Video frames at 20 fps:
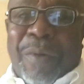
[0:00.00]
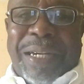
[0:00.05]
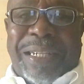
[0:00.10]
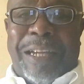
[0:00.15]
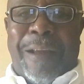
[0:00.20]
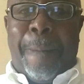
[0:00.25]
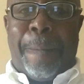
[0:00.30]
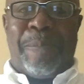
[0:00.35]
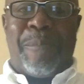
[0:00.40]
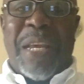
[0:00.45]
with
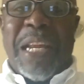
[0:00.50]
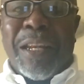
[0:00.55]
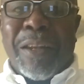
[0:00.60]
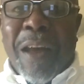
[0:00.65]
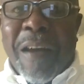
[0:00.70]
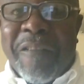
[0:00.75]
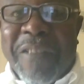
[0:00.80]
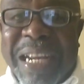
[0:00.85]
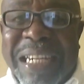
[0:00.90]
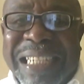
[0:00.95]
him.
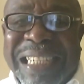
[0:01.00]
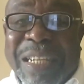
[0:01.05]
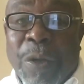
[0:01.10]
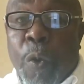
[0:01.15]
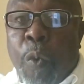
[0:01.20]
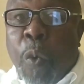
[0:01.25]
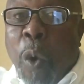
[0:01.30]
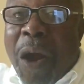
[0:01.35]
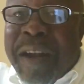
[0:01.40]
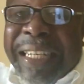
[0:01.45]
Beloved,
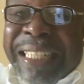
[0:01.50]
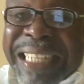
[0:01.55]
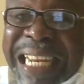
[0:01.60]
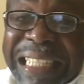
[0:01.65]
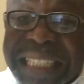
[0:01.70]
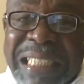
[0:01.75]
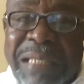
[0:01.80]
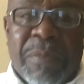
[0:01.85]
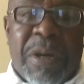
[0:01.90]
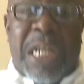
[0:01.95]
one
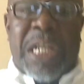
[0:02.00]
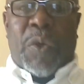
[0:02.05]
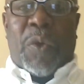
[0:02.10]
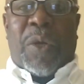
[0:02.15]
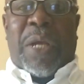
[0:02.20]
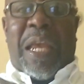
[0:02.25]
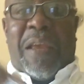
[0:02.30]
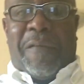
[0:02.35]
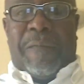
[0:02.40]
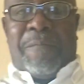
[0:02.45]
testimony you
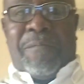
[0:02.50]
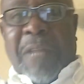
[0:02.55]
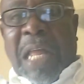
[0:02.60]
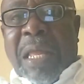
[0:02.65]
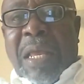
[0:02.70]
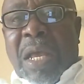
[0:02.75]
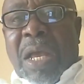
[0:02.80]
give